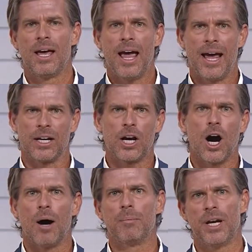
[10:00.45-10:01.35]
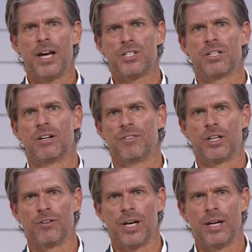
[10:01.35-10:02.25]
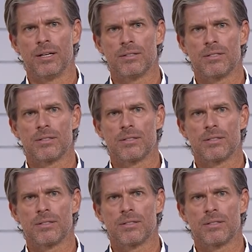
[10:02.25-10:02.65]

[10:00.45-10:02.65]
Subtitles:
and combination of ingredients.